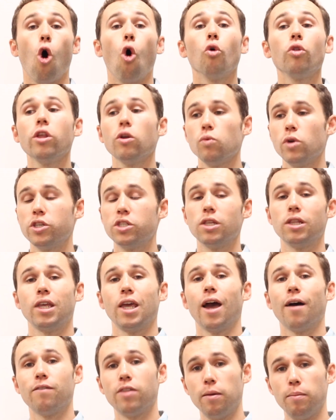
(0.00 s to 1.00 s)
Only recently
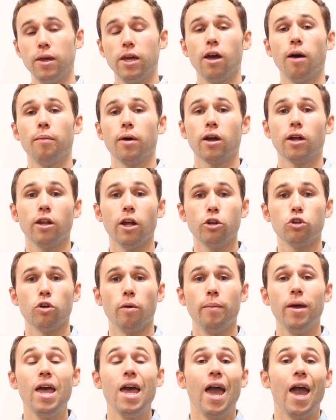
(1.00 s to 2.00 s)
have they become a
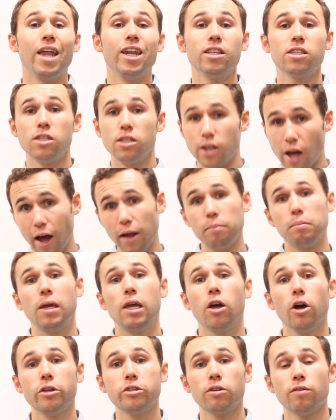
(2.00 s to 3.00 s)
conundrum. And it's not
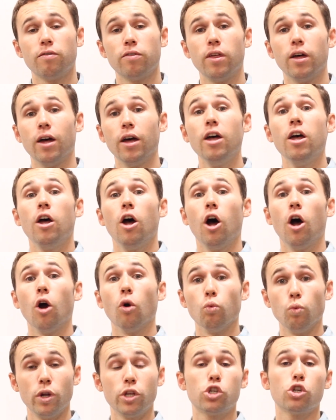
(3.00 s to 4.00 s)
because of the
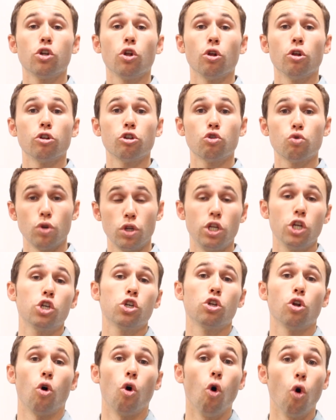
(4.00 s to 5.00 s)
original
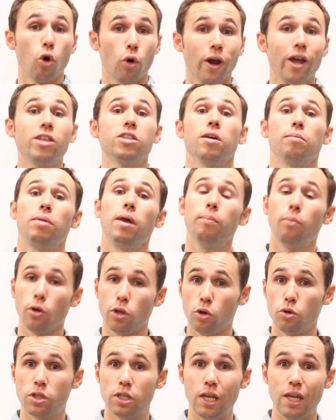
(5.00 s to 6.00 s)
traditional whole grains that people
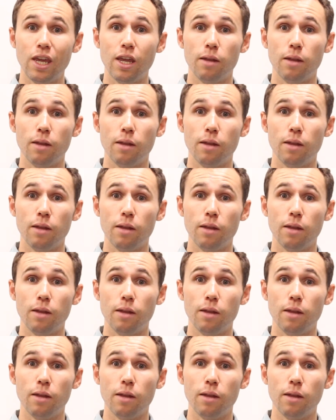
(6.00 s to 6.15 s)
used to